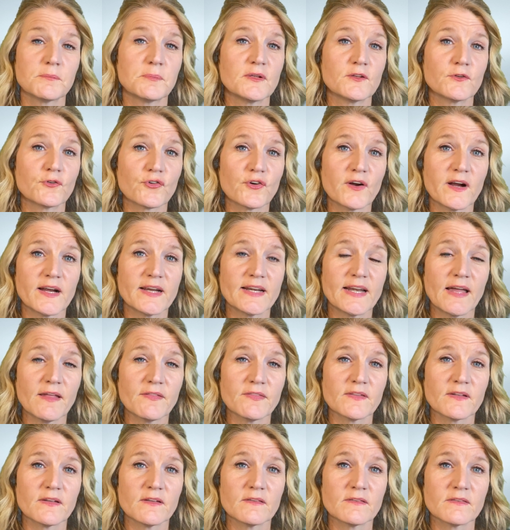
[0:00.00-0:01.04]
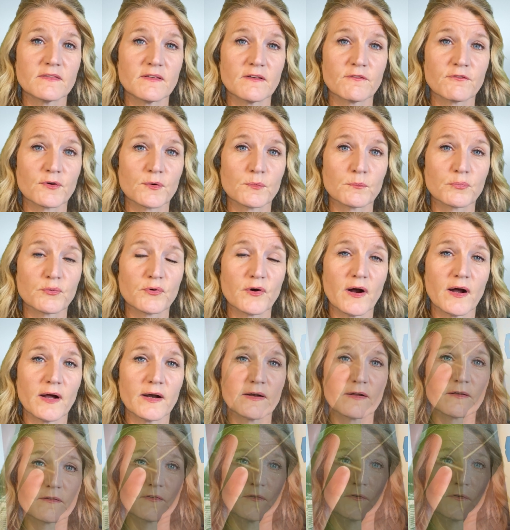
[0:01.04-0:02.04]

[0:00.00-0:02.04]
been trying out these different products,